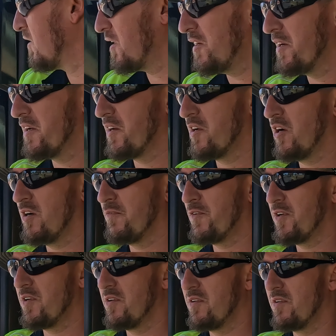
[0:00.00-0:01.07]
go get a
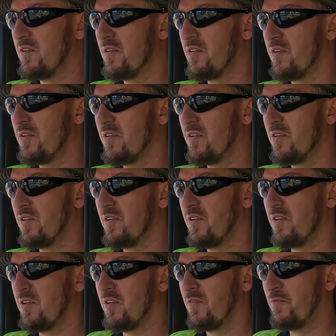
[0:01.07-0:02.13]
coffee,
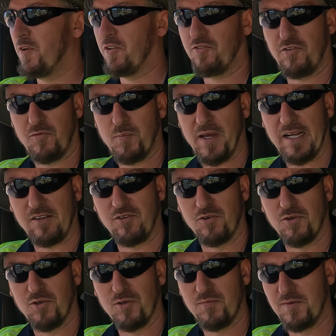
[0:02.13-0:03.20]
fix this back
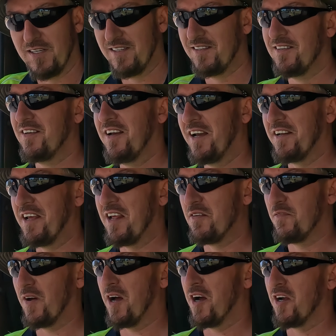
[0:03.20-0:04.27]
door, and
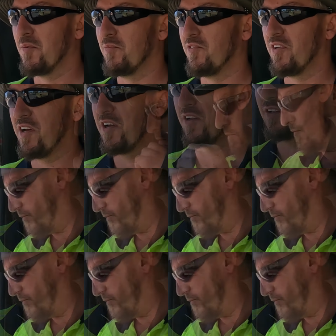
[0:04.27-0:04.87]
head for home. So.